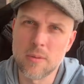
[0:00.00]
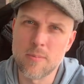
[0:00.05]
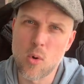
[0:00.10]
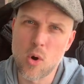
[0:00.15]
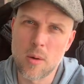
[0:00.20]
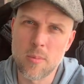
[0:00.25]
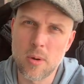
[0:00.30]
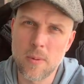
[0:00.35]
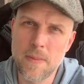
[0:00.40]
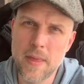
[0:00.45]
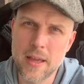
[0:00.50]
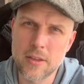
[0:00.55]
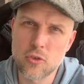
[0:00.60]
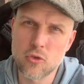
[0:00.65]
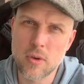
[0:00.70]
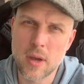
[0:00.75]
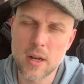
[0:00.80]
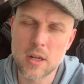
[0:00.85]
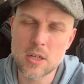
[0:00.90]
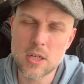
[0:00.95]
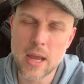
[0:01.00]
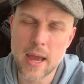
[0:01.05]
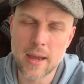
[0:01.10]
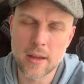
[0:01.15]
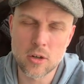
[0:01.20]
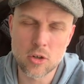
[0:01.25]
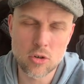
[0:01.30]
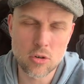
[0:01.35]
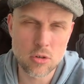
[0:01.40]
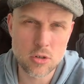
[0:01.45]
more about that strategy, I
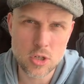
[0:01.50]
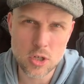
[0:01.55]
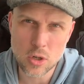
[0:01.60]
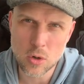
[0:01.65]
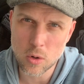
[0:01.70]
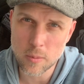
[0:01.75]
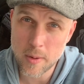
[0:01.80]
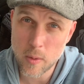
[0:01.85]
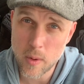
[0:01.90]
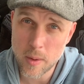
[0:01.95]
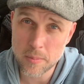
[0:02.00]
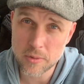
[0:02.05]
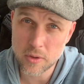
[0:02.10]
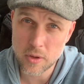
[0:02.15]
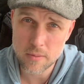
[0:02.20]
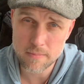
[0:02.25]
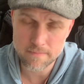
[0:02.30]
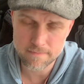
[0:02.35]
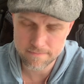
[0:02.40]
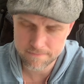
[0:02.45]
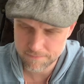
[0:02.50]
encourage you to go to my website,